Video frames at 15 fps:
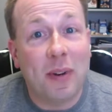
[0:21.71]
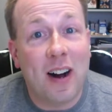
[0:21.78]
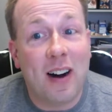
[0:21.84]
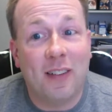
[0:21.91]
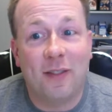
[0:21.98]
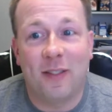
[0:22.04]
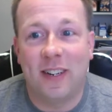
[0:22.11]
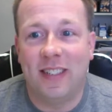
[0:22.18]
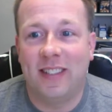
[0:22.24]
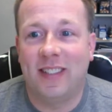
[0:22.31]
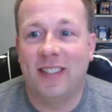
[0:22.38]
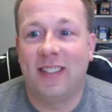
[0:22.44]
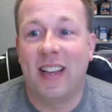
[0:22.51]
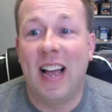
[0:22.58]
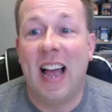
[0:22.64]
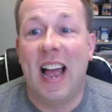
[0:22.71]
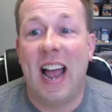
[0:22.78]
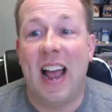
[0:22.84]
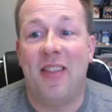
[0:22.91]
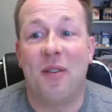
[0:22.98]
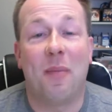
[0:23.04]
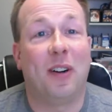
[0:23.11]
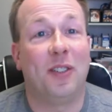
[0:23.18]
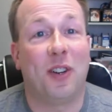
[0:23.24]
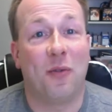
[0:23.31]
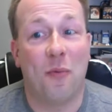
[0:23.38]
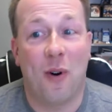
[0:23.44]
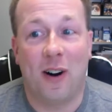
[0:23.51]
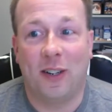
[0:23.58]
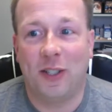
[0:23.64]
Conference, and the March on
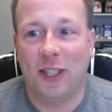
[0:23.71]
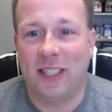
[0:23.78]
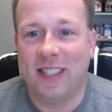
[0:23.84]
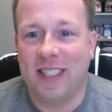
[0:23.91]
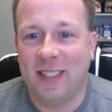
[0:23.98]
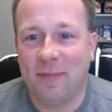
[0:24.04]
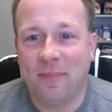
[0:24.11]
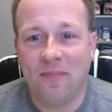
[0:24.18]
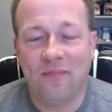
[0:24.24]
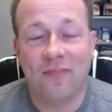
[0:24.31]
Washington.